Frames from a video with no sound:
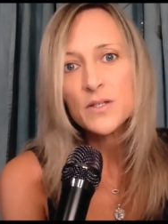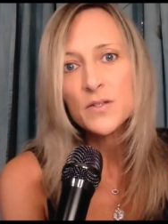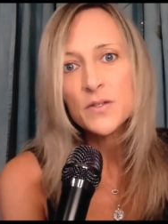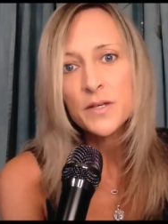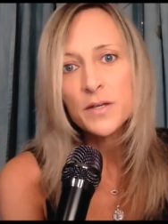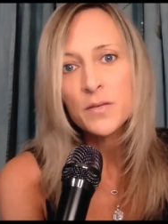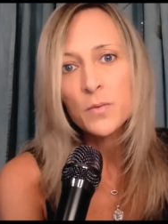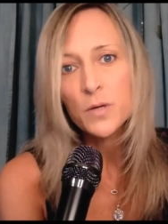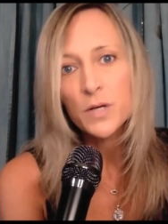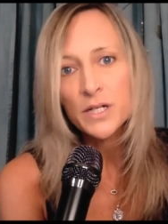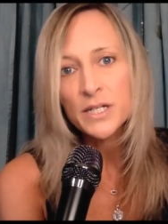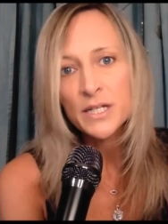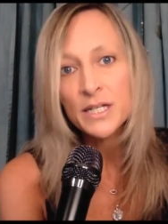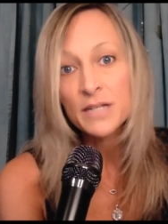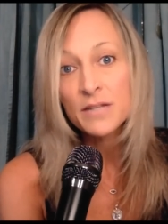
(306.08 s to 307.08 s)
be seen
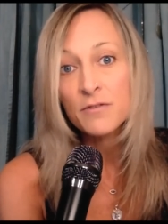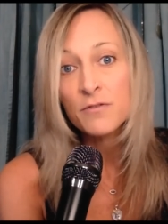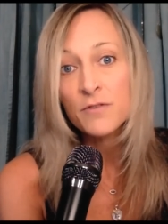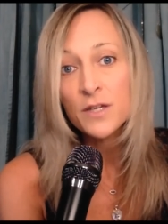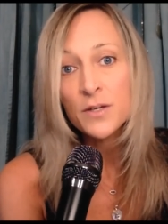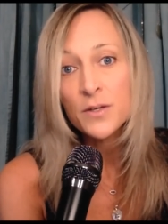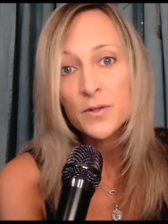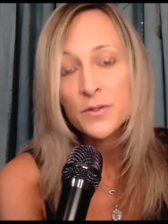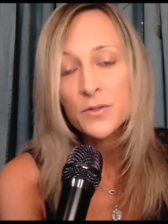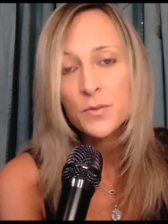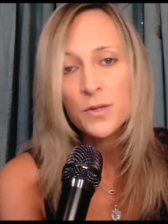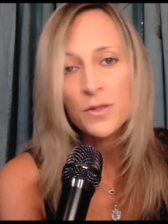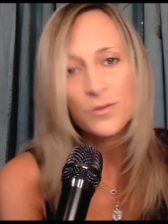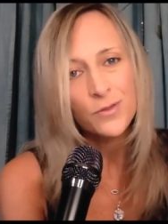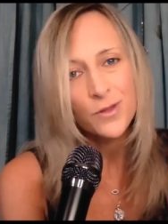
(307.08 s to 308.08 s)
working in the fields
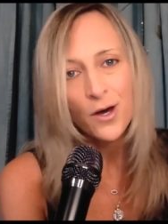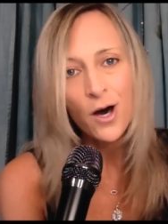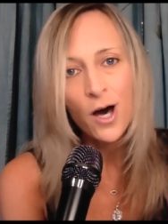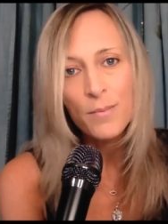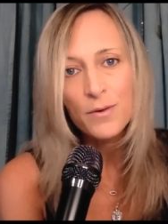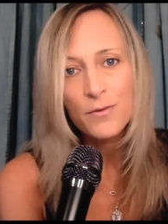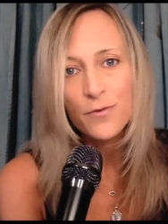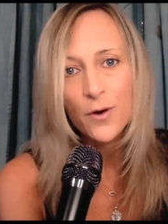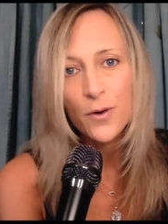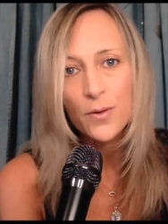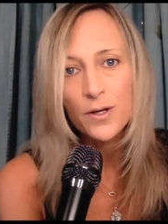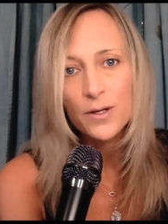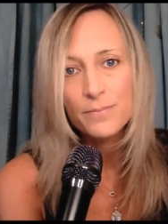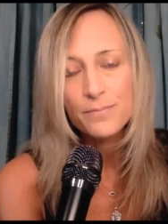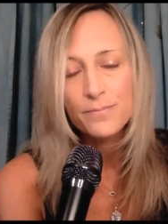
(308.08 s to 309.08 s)
with the common
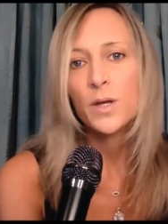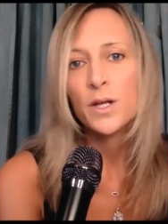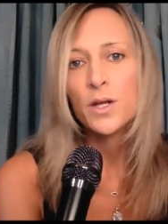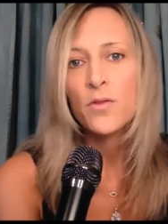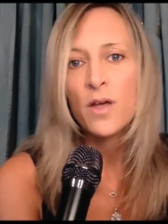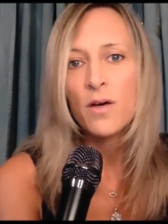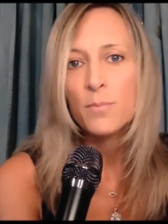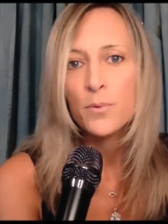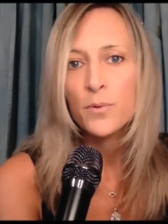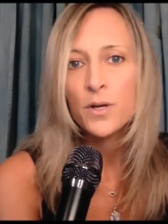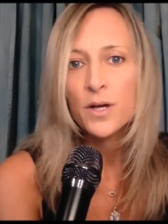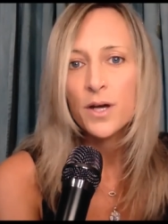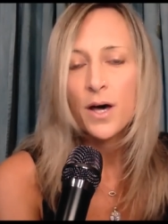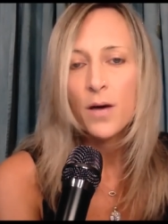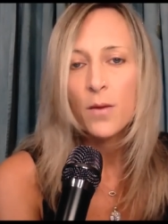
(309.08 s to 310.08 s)
folk. We know that
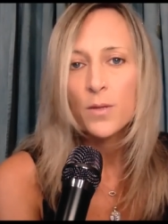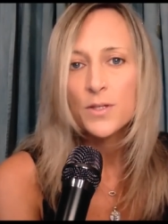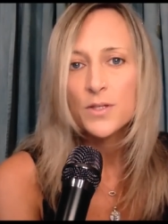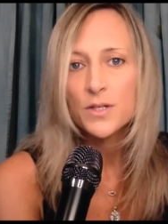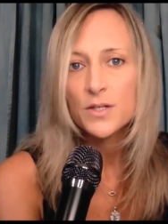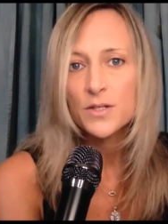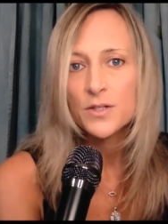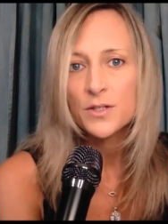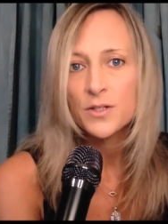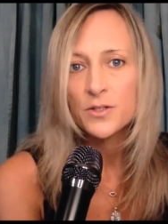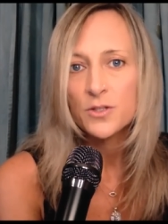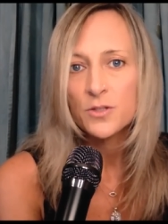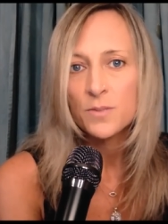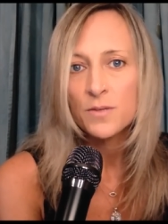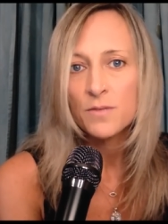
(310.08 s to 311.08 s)
Boudica was considered
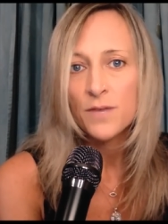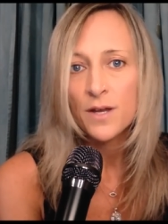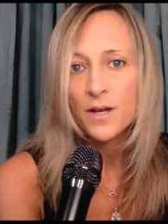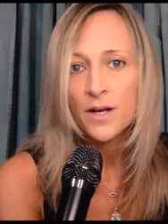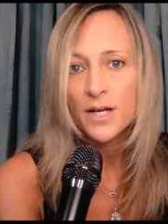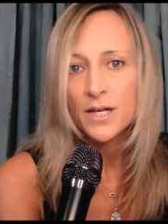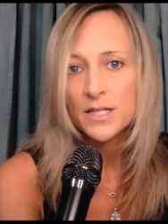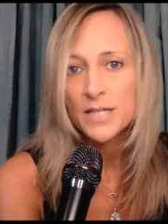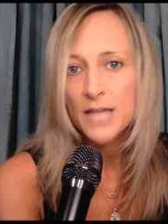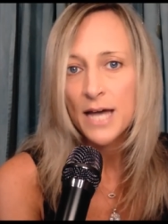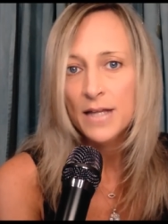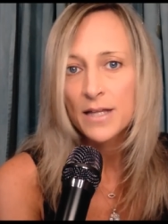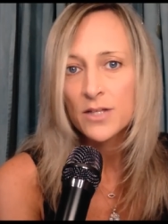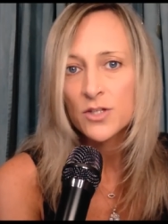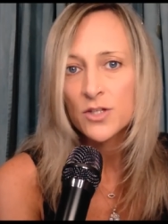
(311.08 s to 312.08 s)
to be very
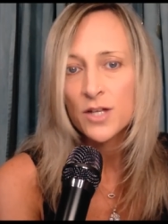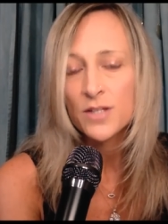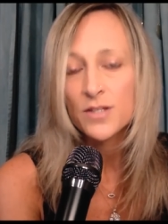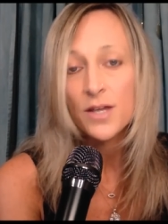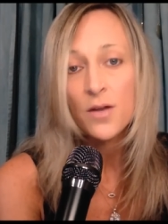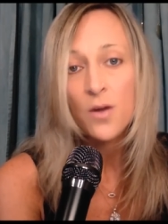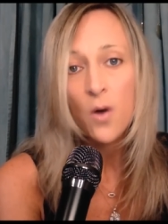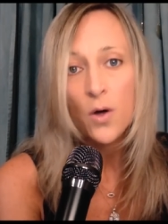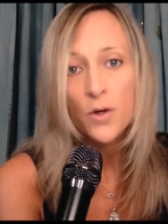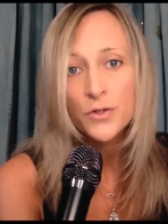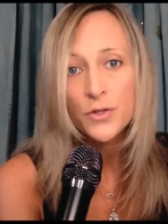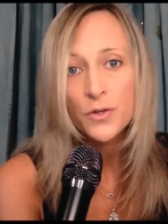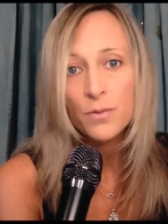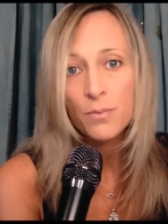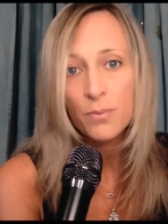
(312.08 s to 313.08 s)
intelligent and
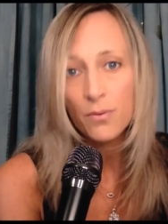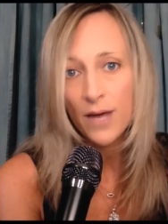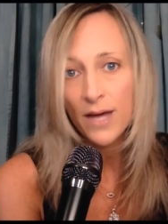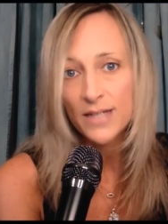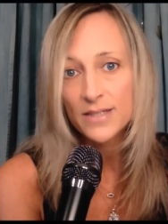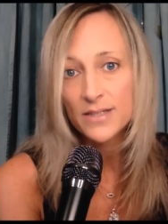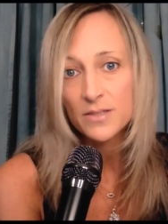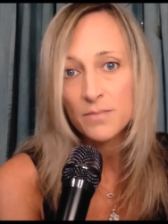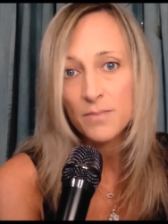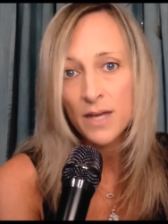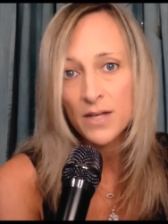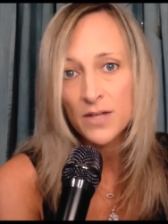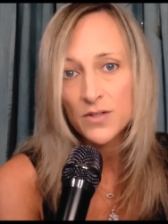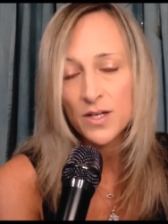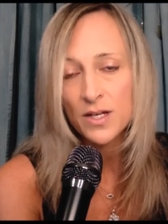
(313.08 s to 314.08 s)
also practiced
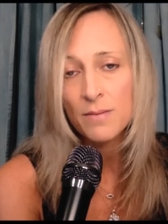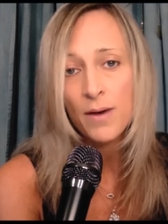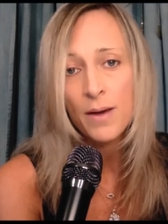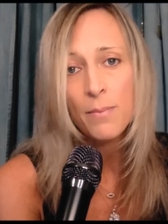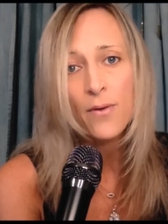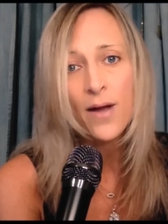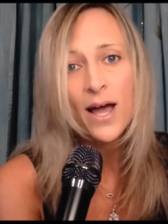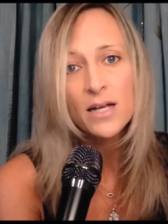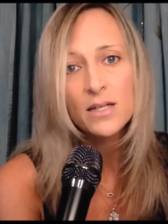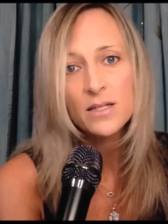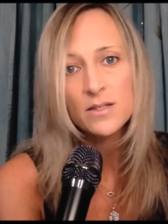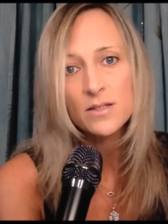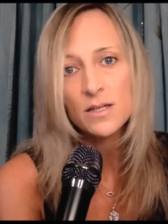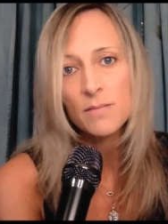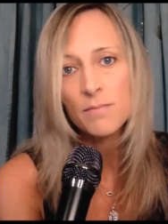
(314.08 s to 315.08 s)
medicine. And by
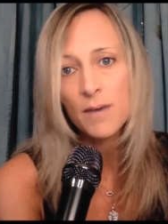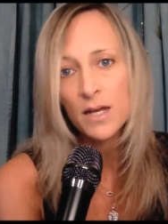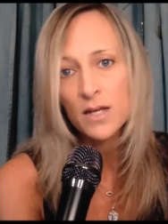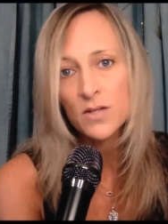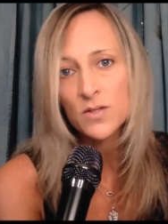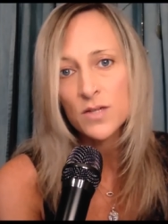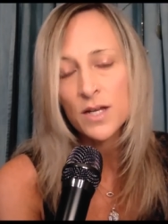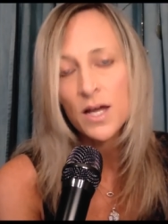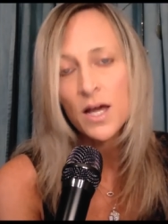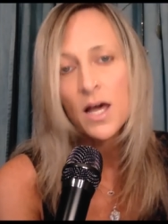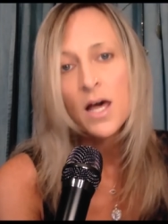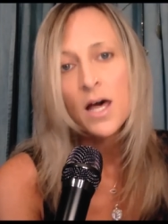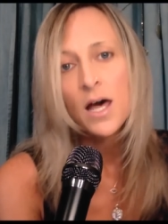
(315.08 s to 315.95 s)
practicing medicine,